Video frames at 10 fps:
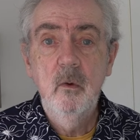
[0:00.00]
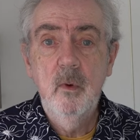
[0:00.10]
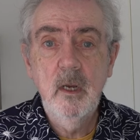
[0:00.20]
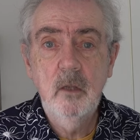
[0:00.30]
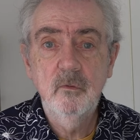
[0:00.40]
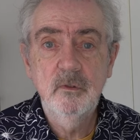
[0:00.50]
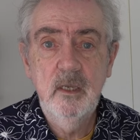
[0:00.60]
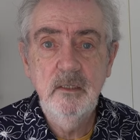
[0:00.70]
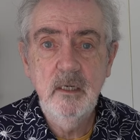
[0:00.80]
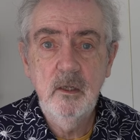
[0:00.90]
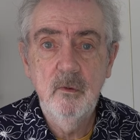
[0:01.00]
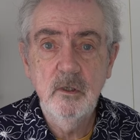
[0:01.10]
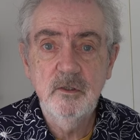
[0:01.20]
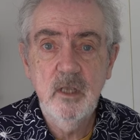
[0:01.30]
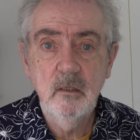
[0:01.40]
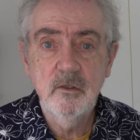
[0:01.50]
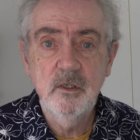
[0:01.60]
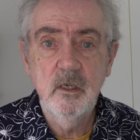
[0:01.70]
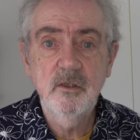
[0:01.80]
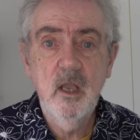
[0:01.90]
180 degrees Celsius,